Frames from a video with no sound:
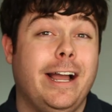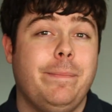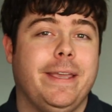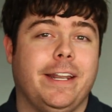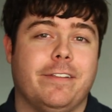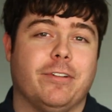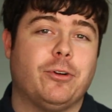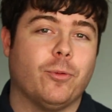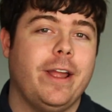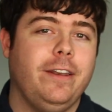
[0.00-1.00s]
iBeacon is a
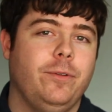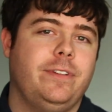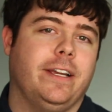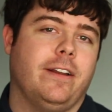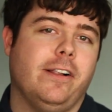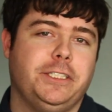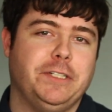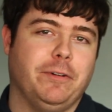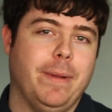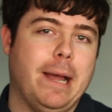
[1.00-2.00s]
great new technology
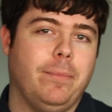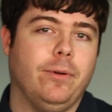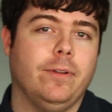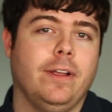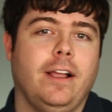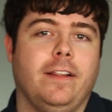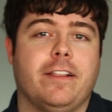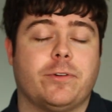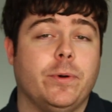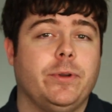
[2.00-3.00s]
from Apple
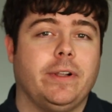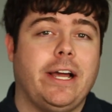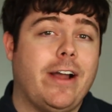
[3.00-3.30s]
that's going to allow